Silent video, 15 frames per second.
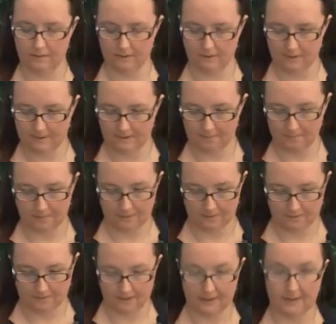
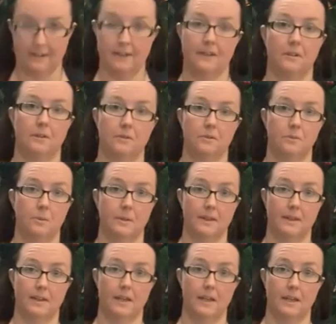symbols that kind of goes with
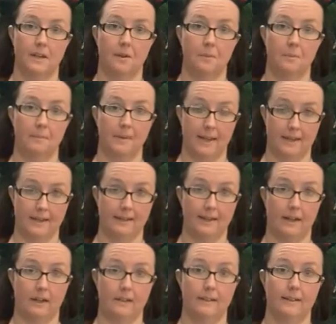the Omega
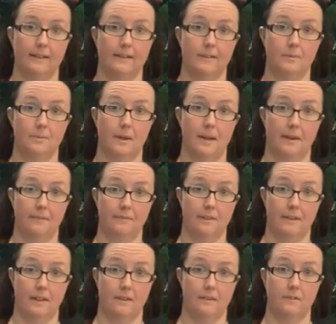necklace. We have
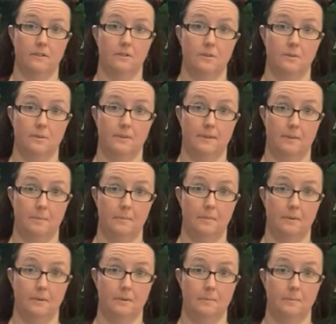these 2
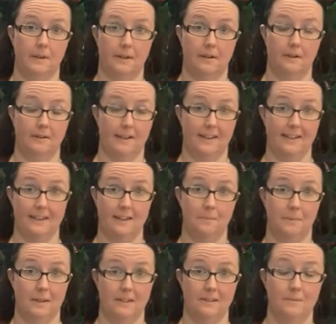symbols, but I'll let him
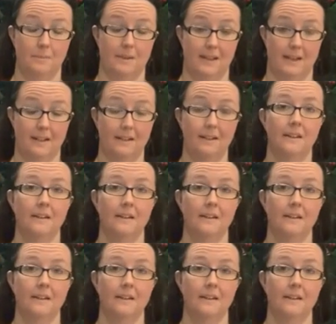explain.